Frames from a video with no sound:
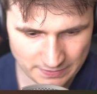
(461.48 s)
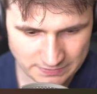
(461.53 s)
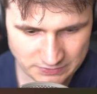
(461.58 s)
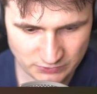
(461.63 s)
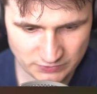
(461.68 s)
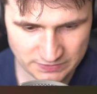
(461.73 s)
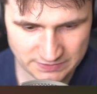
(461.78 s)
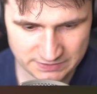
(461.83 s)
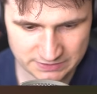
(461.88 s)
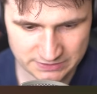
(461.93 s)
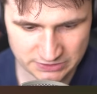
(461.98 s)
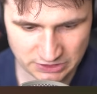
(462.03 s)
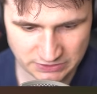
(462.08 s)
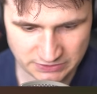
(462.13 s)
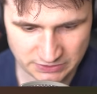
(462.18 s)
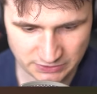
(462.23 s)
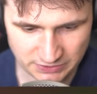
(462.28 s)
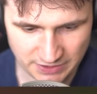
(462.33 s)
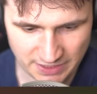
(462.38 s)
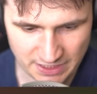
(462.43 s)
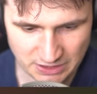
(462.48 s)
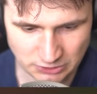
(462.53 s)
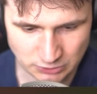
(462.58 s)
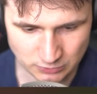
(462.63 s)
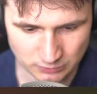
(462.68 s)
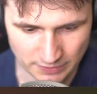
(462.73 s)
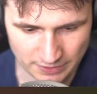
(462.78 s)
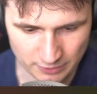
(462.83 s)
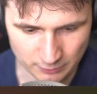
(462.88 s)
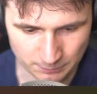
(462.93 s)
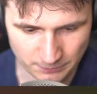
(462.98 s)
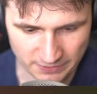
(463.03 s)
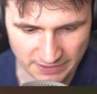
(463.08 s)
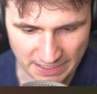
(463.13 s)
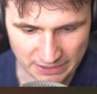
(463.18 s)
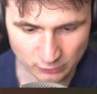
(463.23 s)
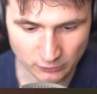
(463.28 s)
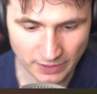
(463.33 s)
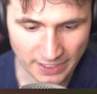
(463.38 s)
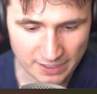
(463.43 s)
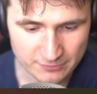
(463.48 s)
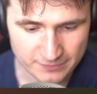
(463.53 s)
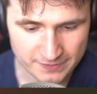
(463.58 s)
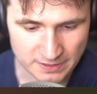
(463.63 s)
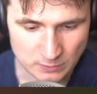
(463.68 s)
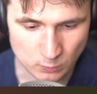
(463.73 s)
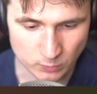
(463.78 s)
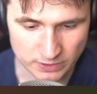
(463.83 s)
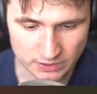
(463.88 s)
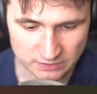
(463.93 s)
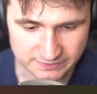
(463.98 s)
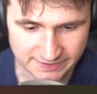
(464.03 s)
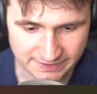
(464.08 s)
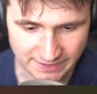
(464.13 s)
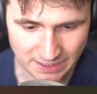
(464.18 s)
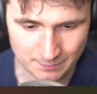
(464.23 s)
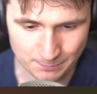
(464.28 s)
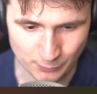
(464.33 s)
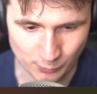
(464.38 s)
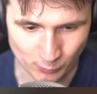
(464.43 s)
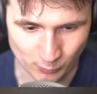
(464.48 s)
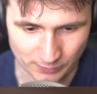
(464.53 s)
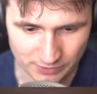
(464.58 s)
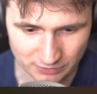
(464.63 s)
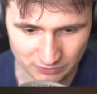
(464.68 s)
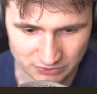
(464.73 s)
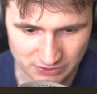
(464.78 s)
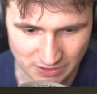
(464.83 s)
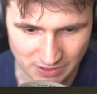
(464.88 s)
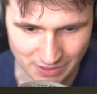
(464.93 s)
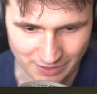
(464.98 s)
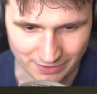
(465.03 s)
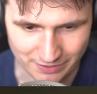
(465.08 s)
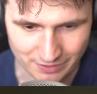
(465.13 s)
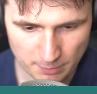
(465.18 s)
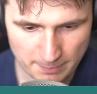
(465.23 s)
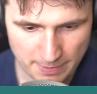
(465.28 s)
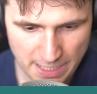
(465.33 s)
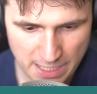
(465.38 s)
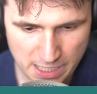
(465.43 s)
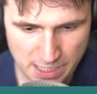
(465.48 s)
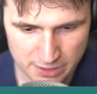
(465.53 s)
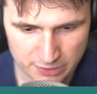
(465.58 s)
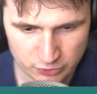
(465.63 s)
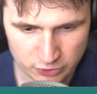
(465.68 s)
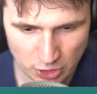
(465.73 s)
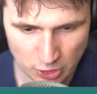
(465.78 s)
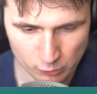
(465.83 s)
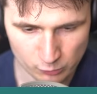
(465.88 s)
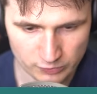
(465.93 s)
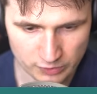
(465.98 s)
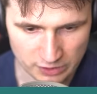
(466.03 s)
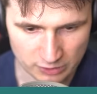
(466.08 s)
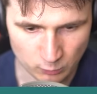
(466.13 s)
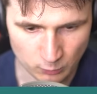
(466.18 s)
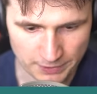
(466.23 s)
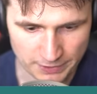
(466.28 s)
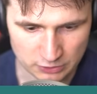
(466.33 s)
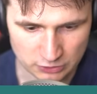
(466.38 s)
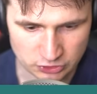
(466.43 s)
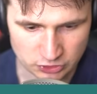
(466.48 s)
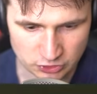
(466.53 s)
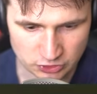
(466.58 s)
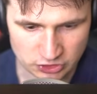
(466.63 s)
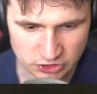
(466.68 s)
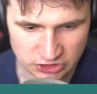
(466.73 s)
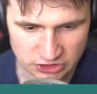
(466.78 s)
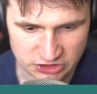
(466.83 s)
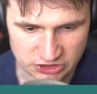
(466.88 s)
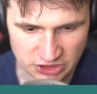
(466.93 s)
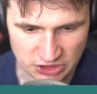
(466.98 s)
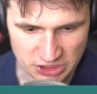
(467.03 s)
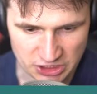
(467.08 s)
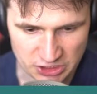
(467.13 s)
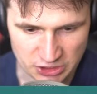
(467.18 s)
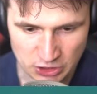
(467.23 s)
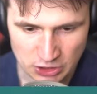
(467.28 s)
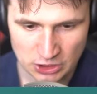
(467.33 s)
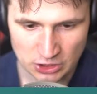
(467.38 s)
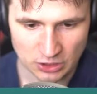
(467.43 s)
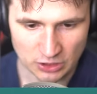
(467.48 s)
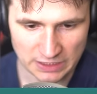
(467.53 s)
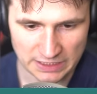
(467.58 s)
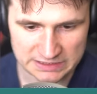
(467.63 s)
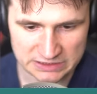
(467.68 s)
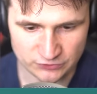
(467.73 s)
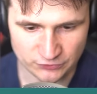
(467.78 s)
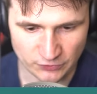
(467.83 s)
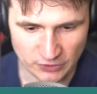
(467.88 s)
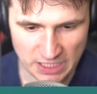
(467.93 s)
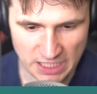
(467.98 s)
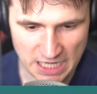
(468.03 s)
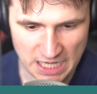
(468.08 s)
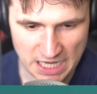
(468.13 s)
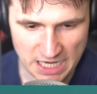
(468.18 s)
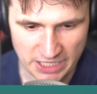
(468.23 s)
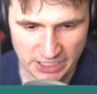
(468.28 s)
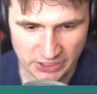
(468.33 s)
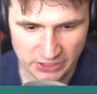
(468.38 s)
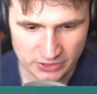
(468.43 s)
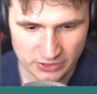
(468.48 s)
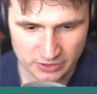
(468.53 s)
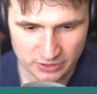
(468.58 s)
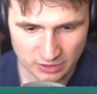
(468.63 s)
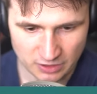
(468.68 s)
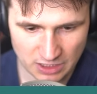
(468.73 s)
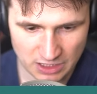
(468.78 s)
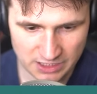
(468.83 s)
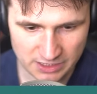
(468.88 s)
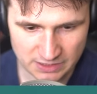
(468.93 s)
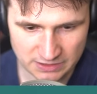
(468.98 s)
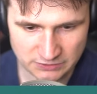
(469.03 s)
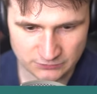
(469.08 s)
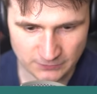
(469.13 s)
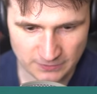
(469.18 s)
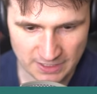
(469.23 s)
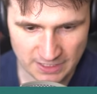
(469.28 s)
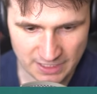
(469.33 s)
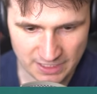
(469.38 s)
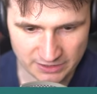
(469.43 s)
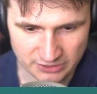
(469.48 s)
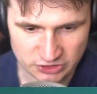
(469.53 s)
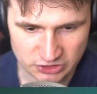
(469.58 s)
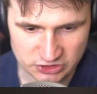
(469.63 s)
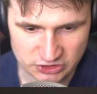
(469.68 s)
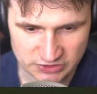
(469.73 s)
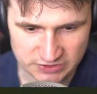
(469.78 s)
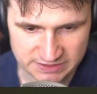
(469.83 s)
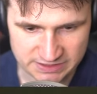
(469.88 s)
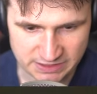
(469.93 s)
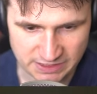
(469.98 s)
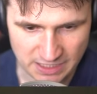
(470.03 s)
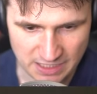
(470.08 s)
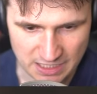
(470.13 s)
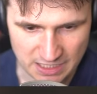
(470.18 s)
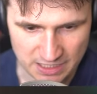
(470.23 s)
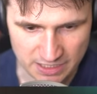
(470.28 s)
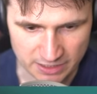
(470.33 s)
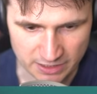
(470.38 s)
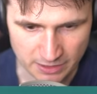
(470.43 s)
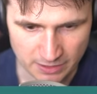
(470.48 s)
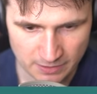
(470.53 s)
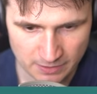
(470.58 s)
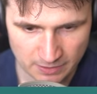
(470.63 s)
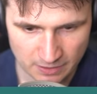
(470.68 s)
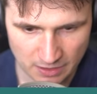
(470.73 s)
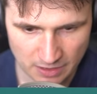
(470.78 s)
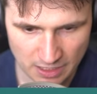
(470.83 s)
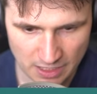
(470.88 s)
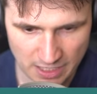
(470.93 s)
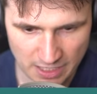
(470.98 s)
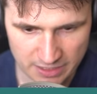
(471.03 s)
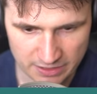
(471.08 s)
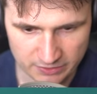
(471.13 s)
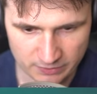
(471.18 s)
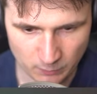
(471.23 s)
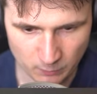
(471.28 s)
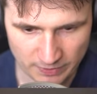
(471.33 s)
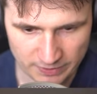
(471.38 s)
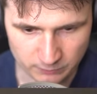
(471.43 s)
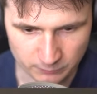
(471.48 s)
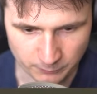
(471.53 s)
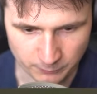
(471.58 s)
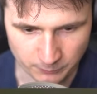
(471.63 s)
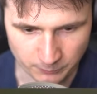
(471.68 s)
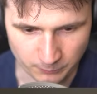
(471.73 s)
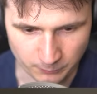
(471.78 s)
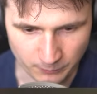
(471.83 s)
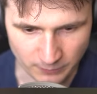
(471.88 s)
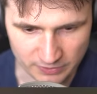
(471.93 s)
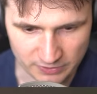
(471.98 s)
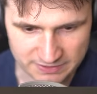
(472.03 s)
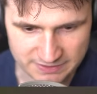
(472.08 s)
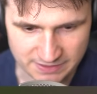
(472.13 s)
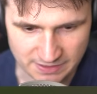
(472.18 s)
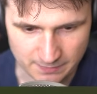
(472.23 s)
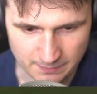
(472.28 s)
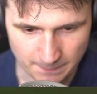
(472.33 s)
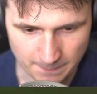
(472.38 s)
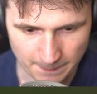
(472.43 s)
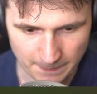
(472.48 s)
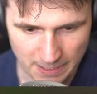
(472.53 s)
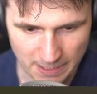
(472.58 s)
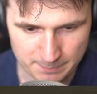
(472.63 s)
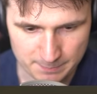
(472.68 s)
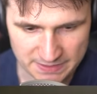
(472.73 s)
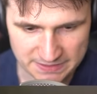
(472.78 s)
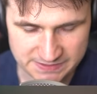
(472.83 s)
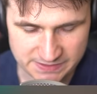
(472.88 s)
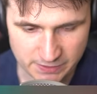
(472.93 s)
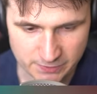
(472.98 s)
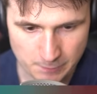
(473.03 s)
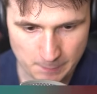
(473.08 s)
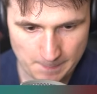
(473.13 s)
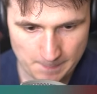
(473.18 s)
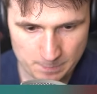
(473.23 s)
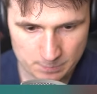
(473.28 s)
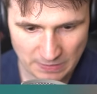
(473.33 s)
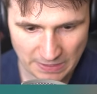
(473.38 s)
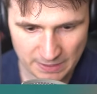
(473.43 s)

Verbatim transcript: All right, so this is just a casual airplane. I don't have any wheels. I can't put wheels on. But a man don't need wheels to succeed. Let's fly. Let us fly to the sky. And wait, where is the... I missed it.